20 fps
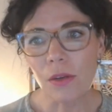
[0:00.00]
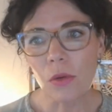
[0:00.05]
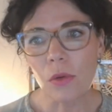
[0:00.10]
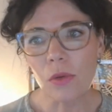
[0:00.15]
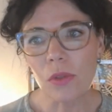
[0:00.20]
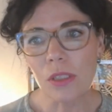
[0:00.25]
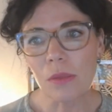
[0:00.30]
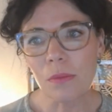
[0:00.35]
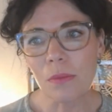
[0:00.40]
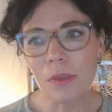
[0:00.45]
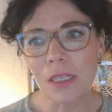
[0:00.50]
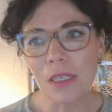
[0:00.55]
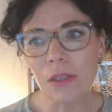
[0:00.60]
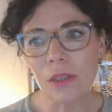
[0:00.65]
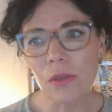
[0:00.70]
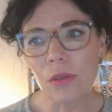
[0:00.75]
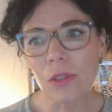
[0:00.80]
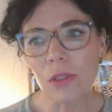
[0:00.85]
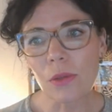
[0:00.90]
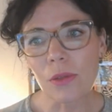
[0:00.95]
can also be
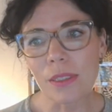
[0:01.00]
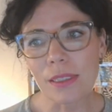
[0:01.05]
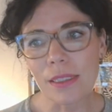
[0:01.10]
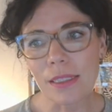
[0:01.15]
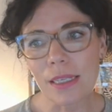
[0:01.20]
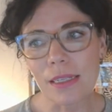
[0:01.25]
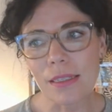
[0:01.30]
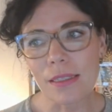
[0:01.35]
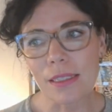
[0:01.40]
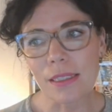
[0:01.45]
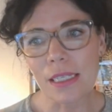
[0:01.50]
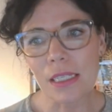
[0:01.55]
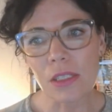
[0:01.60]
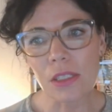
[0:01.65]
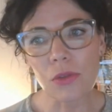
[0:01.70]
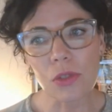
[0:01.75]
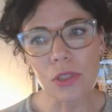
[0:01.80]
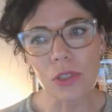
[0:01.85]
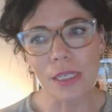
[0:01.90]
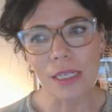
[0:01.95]
used to
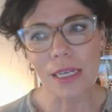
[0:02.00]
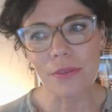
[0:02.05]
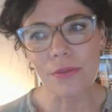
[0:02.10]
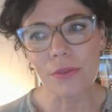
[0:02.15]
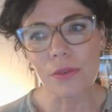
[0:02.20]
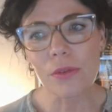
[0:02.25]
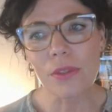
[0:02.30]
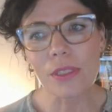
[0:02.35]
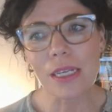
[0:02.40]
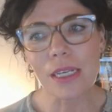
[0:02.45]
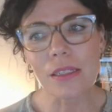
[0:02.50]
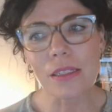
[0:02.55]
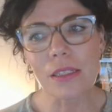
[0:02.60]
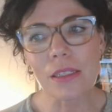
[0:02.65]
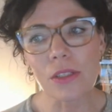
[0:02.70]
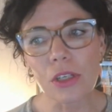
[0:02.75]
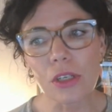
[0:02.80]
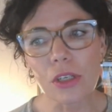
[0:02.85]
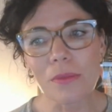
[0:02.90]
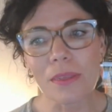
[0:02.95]
assess estrogen levels
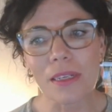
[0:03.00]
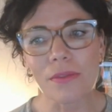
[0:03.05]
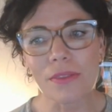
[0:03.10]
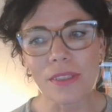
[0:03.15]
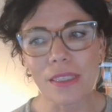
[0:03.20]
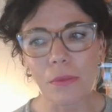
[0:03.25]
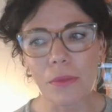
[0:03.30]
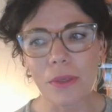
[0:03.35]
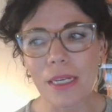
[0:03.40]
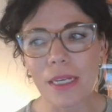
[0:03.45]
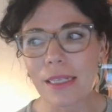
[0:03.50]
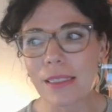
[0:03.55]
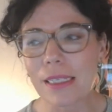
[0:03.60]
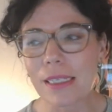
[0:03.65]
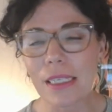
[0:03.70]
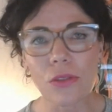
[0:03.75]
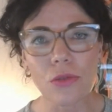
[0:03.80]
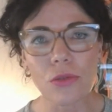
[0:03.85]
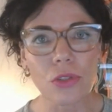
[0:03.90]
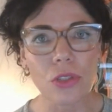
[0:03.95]
and determine if someone
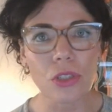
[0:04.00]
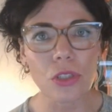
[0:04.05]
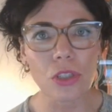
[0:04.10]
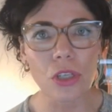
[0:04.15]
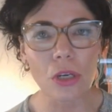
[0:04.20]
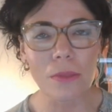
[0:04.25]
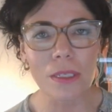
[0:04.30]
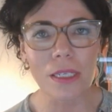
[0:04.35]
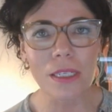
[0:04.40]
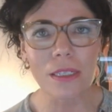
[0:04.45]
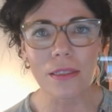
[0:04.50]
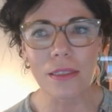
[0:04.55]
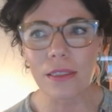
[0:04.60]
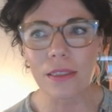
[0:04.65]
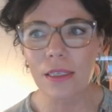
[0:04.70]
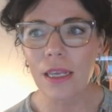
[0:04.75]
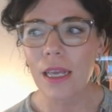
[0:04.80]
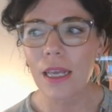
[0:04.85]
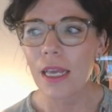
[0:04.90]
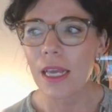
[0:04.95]
has estrogen
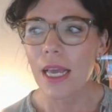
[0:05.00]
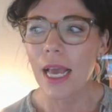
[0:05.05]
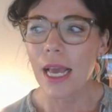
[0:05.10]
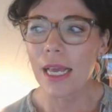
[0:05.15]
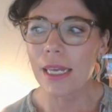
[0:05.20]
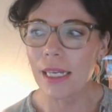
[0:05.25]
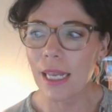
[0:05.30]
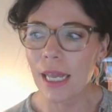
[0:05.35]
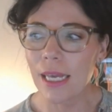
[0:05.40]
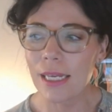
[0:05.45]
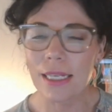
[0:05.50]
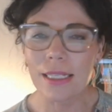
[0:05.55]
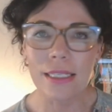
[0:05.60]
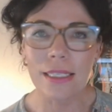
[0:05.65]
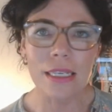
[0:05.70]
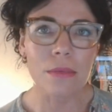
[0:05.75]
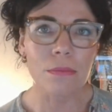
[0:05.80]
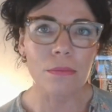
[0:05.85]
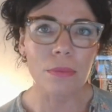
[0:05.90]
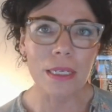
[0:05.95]
dominance. And
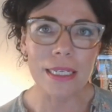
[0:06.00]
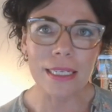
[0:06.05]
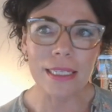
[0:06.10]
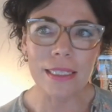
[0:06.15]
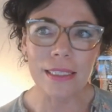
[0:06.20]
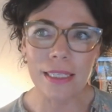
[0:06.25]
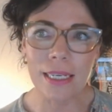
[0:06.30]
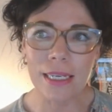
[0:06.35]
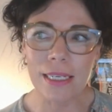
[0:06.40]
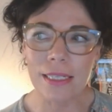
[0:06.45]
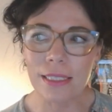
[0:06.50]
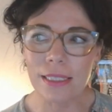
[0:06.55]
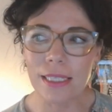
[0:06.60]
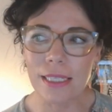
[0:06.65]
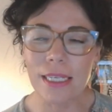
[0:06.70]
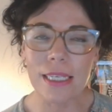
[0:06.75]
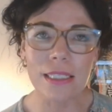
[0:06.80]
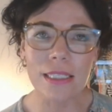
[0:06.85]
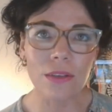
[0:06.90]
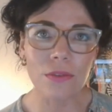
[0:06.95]
like I said, please
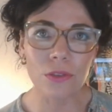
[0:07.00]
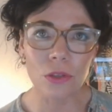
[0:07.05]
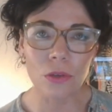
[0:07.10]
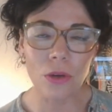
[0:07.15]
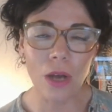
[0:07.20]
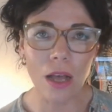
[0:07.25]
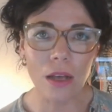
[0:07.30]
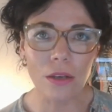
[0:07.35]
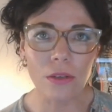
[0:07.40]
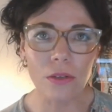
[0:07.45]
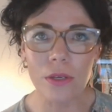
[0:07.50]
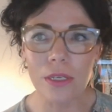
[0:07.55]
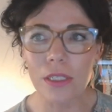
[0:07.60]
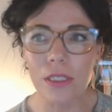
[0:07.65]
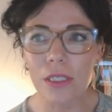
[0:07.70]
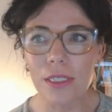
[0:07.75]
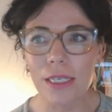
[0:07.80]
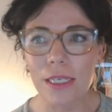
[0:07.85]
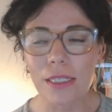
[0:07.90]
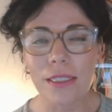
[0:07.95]
test these if you are
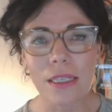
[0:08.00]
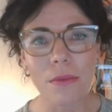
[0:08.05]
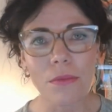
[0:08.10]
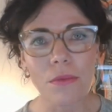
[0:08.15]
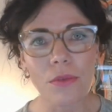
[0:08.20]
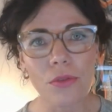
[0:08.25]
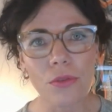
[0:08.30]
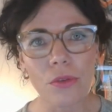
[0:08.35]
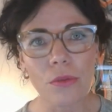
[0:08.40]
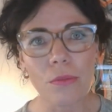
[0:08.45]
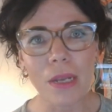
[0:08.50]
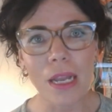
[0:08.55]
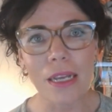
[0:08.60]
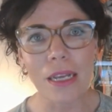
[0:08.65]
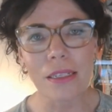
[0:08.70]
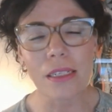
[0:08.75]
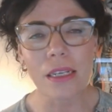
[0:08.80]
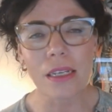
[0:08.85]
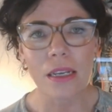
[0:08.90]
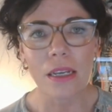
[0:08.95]
going to test them through
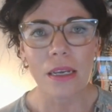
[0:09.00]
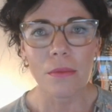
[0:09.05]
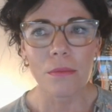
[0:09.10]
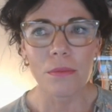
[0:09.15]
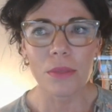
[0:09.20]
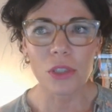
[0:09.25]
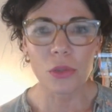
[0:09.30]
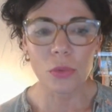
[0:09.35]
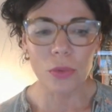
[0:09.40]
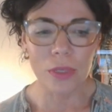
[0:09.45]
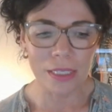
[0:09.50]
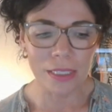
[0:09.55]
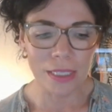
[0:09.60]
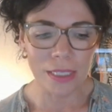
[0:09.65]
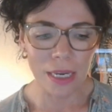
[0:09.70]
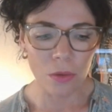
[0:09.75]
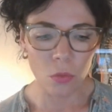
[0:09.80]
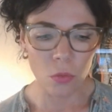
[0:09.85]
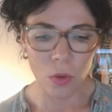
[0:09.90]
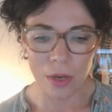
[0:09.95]
blood
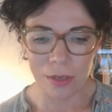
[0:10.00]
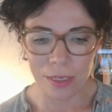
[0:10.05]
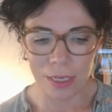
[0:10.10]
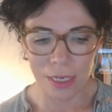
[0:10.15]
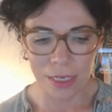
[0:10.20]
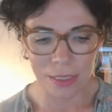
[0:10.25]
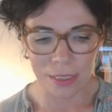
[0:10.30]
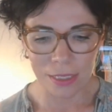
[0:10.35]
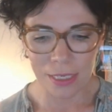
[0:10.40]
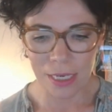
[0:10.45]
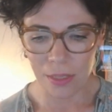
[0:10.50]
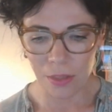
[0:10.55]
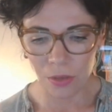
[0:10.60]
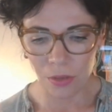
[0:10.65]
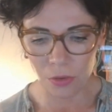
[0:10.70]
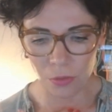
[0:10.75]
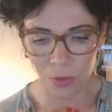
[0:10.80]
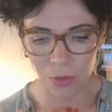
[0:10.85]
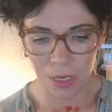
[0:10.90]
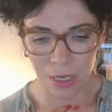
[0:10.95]
between day 1 and
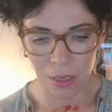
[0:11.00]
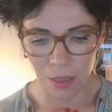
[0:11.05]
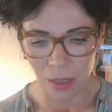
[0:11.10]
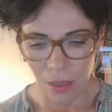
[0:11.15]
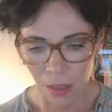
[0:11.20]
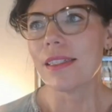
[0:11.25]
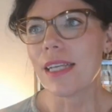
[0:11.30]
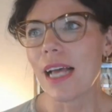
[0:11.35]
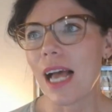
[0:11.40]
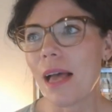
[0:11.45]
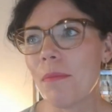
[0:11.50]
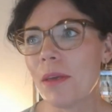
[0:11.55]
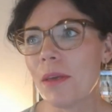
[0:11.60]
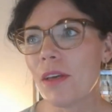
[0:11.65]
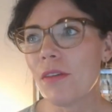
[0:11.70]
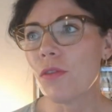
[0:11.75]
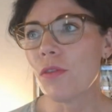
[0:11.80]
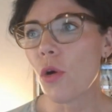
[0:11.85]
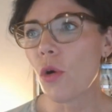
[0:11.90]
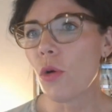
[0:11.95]
day 3. The
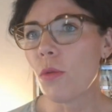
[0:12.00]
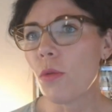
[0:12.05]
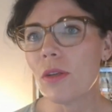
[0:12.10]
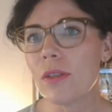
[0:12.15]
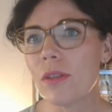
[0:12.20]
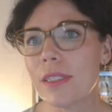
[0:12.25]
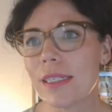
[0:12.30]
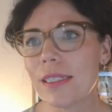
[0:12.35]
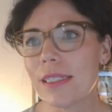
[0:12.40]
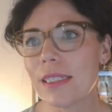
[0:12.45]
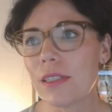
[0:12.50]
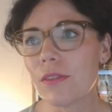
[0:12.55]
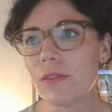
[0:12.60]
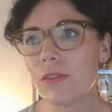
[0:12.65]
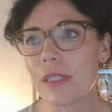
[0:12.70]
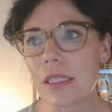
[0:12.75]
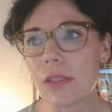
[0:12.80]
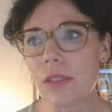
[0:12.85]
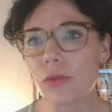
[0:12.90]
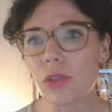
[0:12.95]
timing of hormone
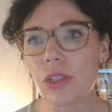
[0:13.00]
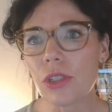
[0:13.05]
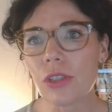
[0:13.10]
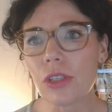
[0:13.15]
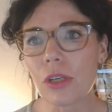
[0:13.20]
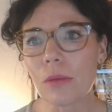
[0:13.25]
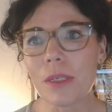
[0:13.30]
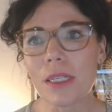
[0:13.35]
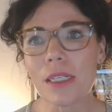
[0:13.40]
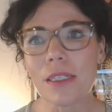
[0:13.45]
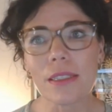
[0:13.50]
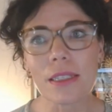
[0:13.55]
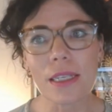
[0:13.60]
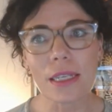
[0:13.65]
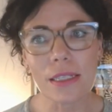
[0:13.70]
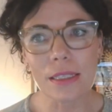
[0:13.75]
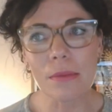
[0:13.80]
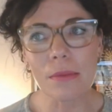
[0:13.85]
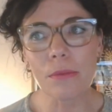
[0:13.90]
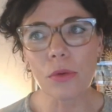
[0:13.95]
testing for estrogen
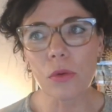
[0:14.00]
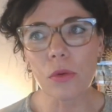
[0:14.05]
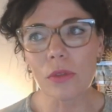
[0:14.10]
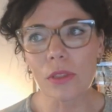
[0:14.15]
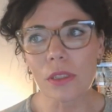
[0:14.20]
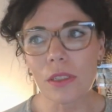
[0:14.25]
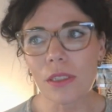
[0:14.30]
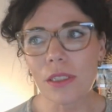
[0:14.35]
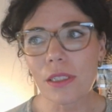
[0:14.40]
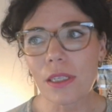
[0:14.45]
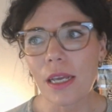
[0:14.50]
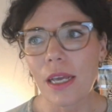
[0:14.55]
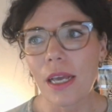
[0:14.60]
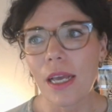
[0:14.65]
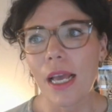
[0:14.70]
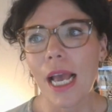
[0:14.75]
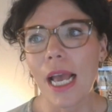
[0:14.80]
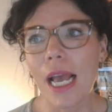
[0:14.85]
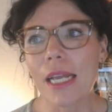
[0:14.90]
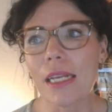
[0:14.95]
dominance is
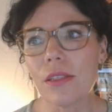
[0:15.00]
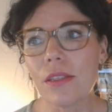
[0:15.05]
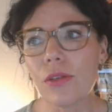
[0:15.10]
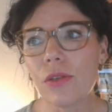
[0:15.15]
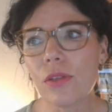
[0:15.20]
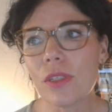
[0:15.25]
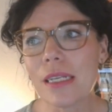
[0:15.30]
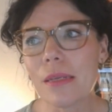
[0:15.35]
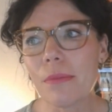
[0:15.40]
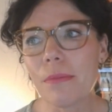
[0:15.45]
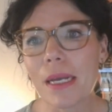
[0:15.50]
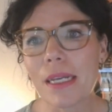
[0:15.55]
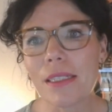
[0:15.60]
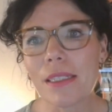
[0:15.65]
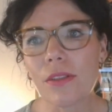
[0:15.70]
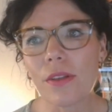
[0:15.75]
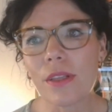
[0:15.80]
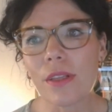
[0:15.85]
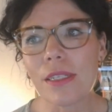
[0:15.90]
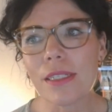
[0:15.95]
important and is
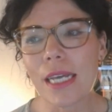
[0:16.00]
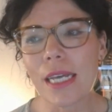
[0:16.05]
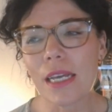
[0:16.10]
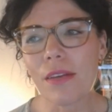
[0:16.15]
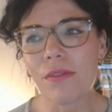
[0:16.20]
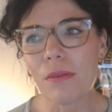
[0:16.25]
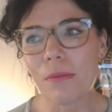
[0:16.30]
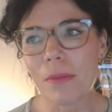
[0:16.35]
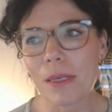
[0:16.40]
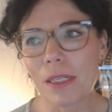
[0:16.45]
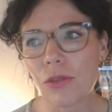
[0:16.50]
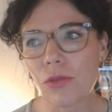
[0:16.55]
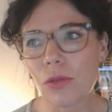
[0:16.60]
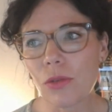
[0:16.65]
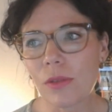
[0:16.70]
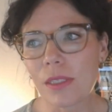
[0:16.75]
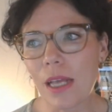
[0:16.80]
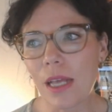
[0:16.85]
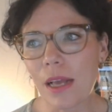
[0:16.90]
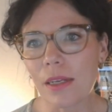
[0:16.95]
usually based on the day of the
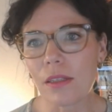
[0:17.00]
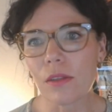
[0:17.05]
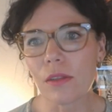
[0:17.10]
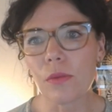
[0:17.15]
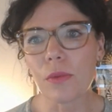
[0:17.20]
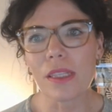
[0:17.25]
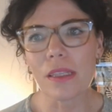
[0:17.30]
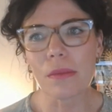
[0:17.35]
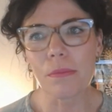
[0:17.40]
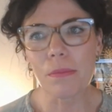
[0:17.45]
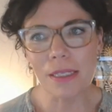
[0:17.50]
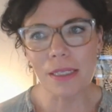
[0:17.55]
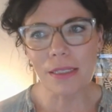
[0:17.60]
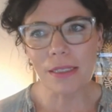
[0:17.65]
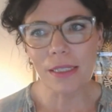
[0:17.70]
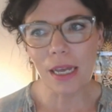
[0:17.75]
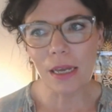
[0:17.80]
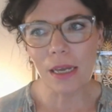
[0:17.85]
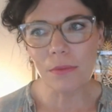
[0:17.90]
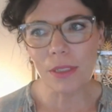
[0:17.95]
menstrual cycle, with the
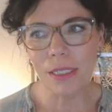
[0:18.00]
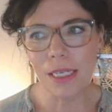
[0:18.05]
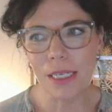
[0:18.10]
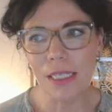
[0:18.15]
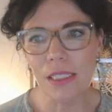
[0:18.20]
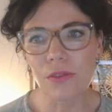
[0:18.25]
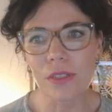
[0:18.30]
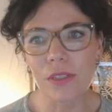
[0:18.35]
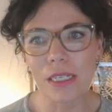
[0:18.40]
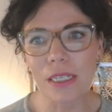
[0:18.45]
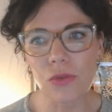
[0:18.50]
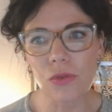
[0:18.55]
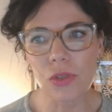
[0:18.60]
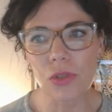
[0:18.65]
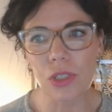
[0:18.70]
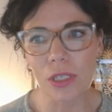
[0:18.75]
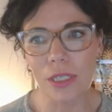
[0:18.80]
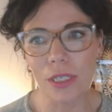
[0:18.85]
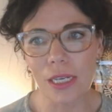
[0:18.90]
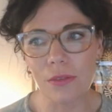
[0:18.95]
best time to test for
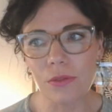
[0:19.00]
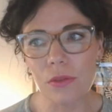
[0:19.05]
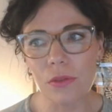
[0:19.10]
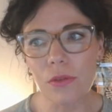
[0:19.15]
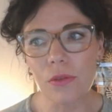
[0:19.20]
estrogen